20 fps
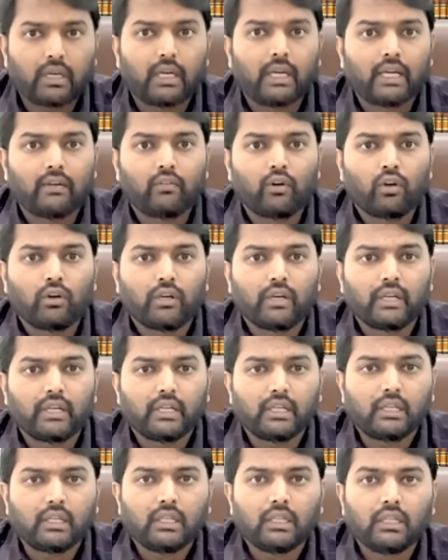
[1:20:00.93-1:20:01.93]
I have
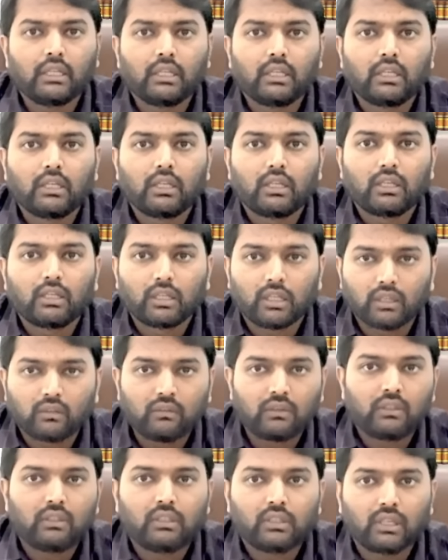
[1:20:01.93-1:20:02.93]
already
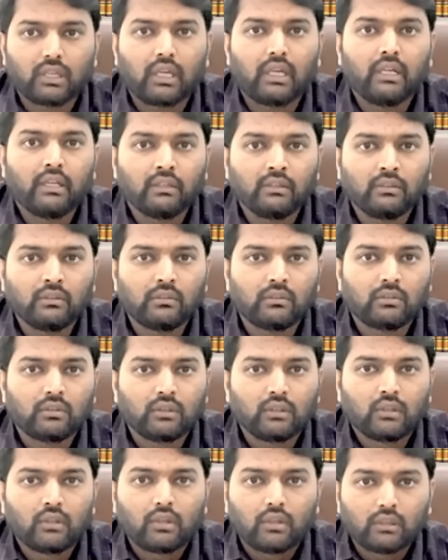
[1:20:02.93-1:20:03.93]
covered in
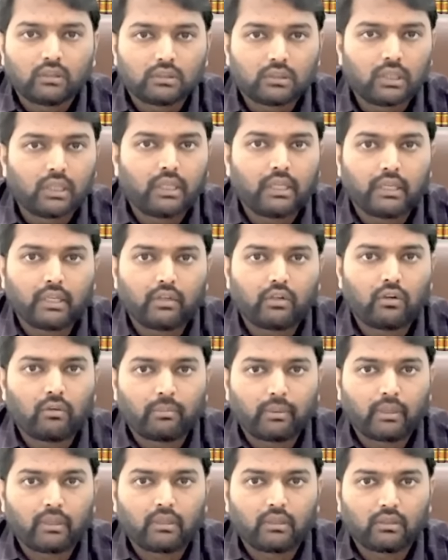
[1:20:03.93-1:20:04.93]
theory
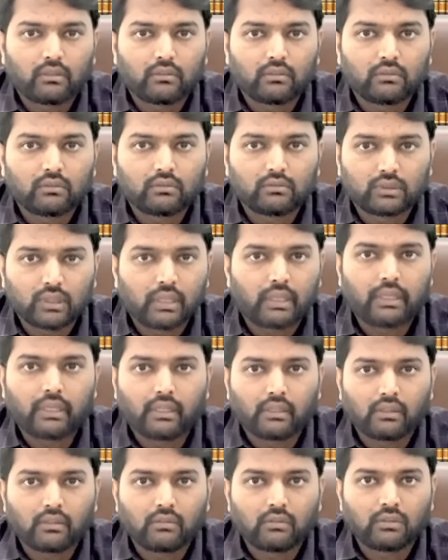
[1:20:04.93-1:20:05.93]
topic.
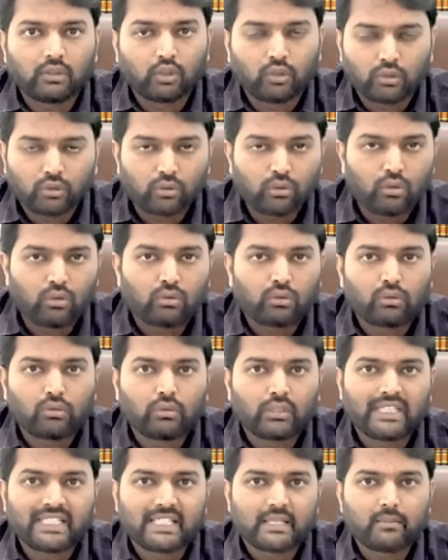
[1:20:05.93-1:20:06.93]
Theory. You have to go through
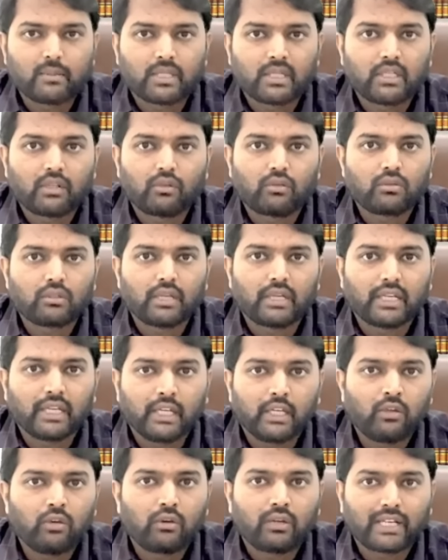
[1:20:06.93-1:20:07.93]
these MCQs. I
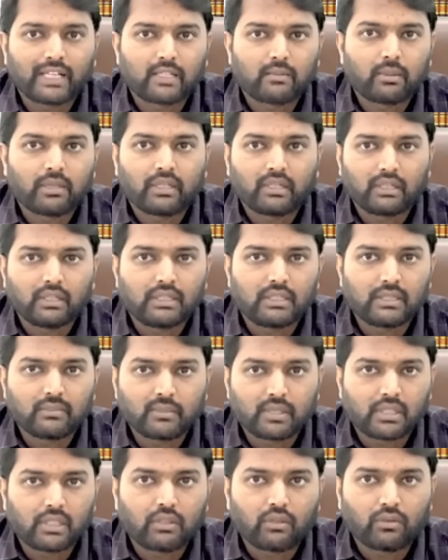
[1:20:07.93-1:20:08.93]
need not explain these
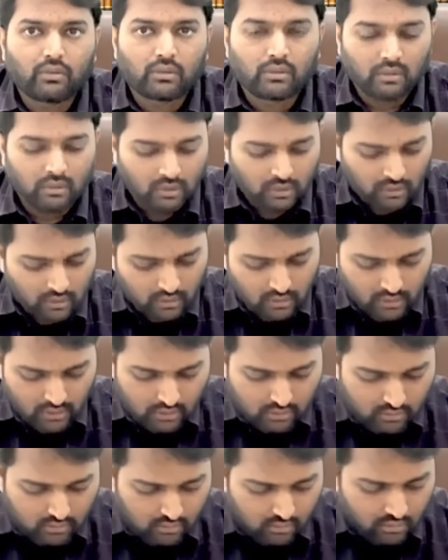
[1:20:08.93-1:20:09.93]
MCQs.
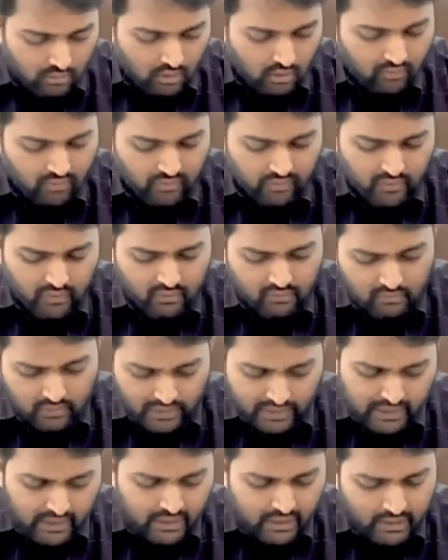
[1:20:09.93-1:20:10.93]
So however,
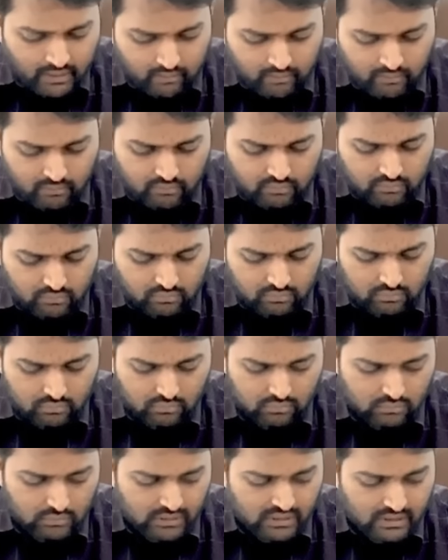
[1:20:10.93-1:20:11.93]
again I am
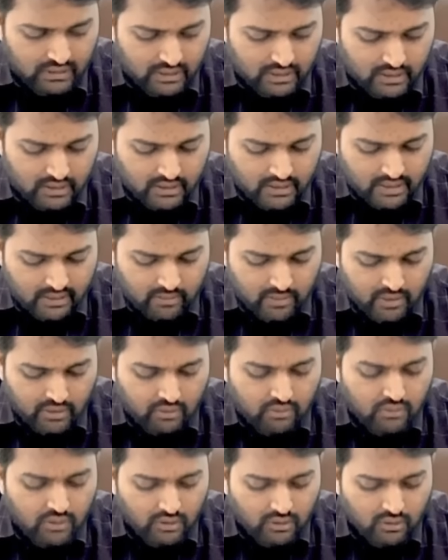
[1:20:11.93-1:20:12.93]
discussing these
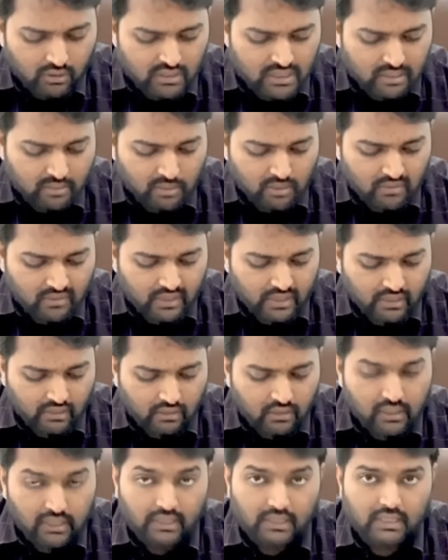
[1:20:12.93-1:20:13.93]
MCQs. The concept of
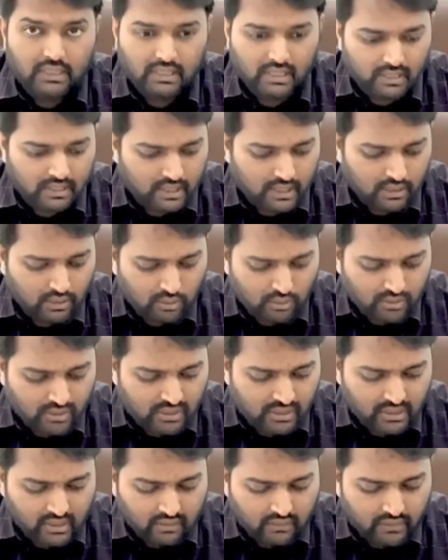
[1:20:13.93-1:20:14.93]
securitization is
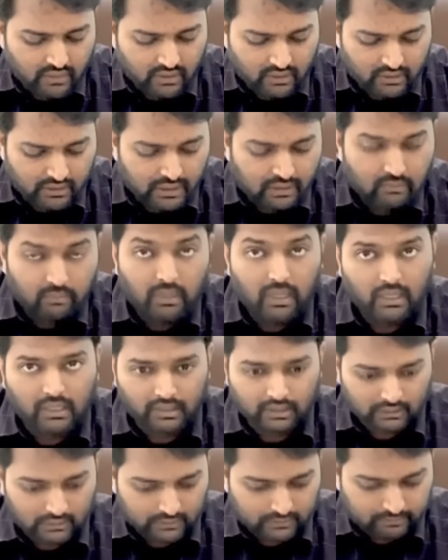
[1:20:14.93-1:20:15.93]
associated with debt market.